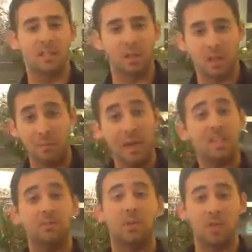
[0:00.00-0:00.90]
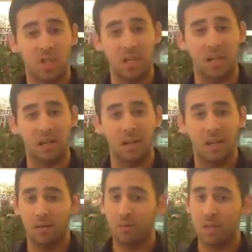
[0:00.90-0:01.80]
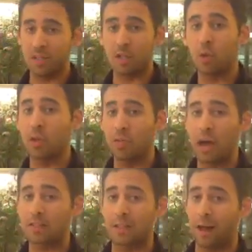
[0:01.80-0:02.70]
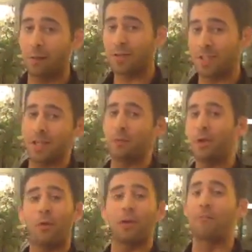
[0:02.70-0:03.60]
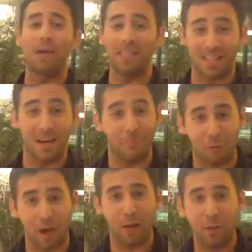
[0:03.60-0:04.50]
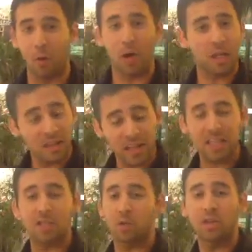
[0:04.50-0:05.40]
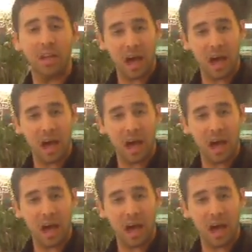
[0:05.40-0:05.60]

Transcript: that are going to mess up the machine. It's a $20,000 machine. We don't want to mess it up, right? We don't want leaks or anything